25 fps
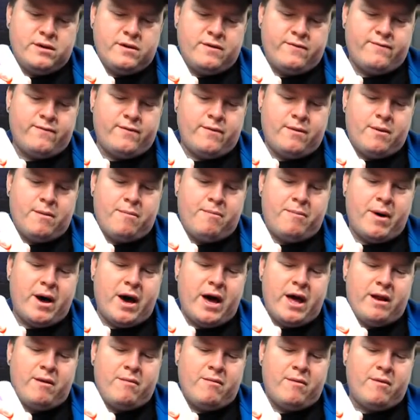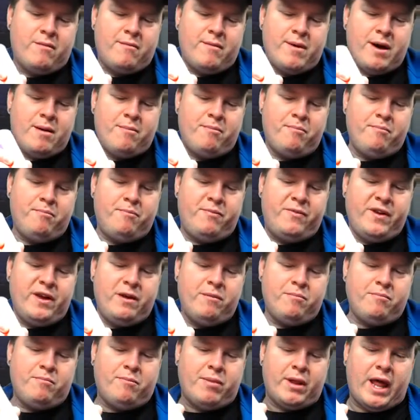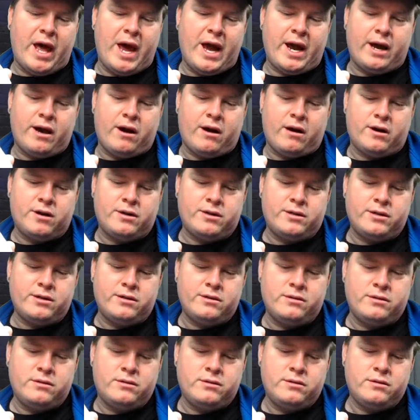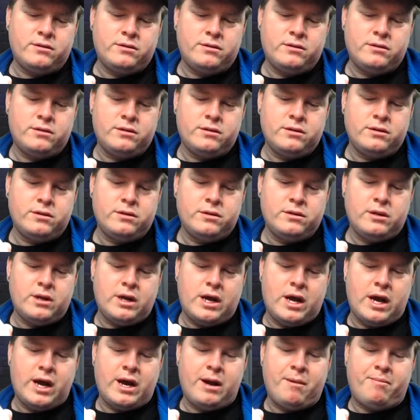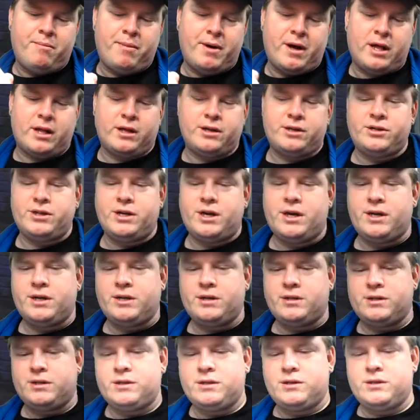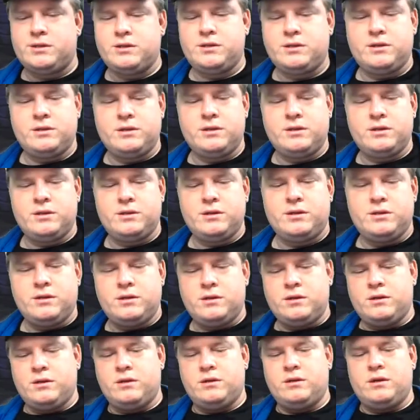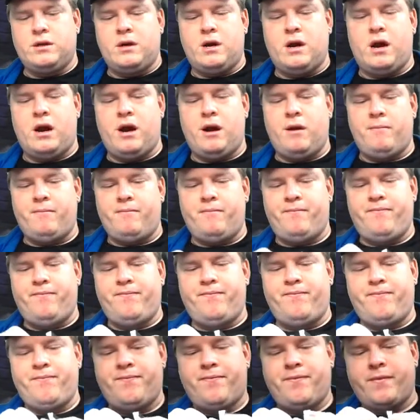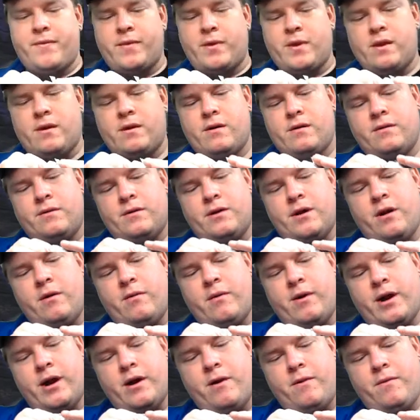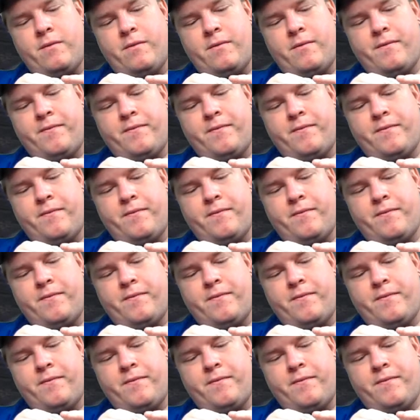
From the bottom of my deep black heart, I apologize. Alright. There we go.